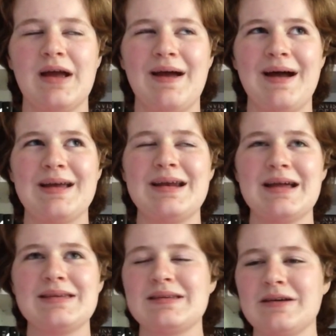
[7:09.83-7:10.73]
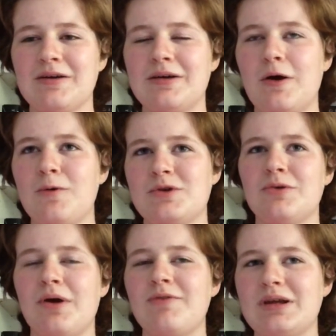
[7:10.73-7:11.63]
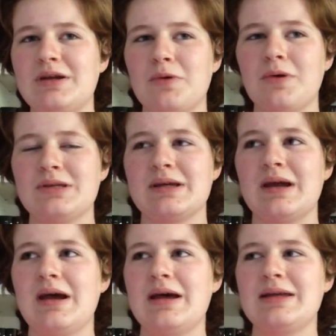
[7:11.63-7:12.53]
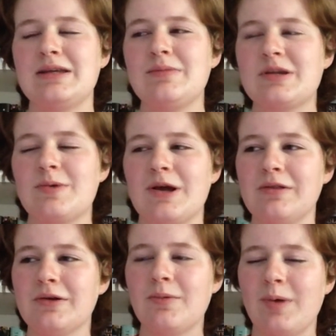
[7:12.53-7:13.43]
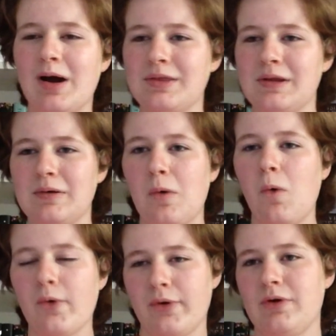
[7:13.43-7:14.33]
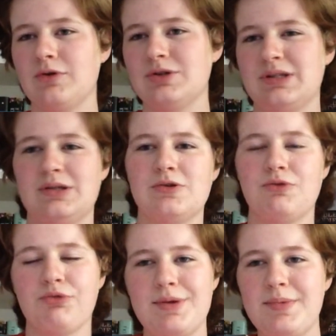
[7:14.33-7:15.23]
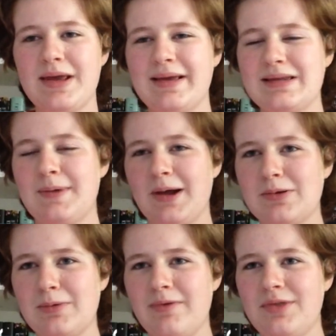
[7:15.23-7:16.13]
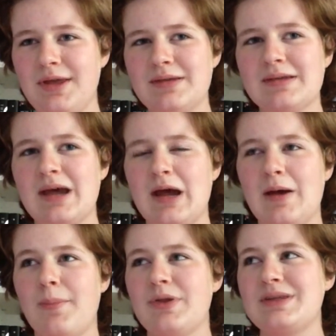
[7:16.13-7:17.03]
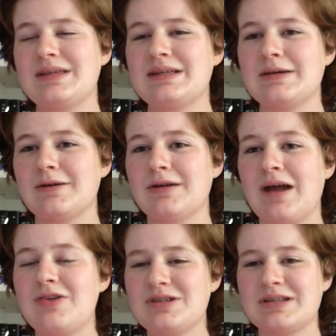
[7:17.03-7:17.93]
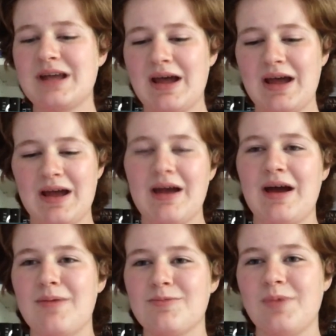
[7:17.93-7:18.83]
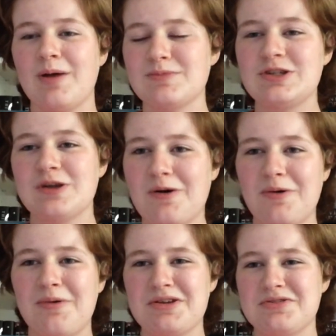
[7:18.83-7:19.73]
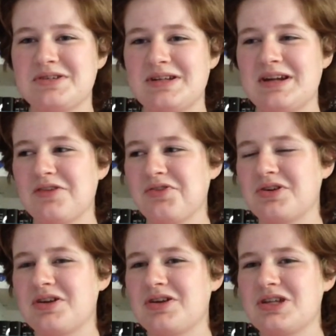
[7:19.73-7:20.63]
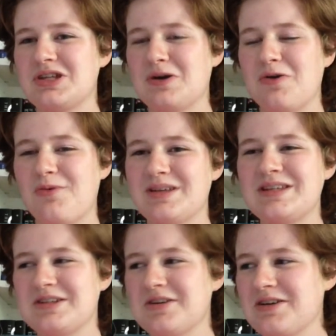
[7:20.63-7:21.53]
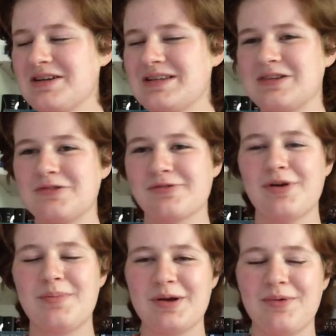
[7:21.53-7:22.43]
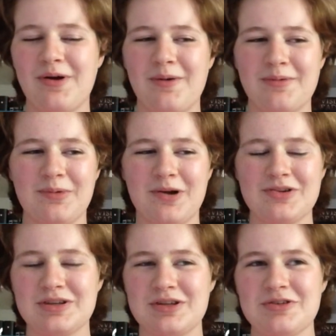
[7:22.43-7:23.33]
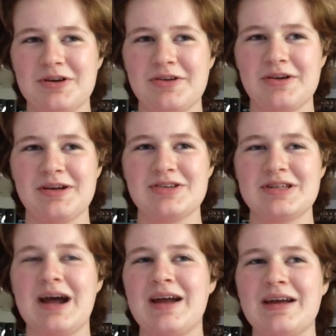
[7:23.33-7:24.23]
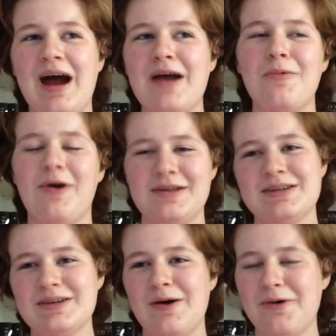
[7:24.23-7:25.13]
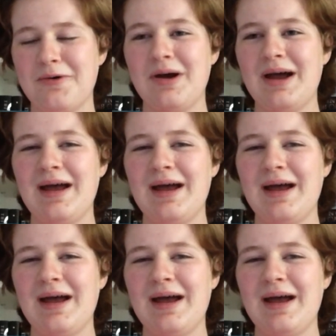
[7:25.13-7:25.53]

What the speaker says: I necessarily always gravitate towards. It seems to be a little bit on the horror or just creepy spectrum of things, but still, I'm so interested. It looked so mysterious and gripping while I was watching the trailer, and I want to know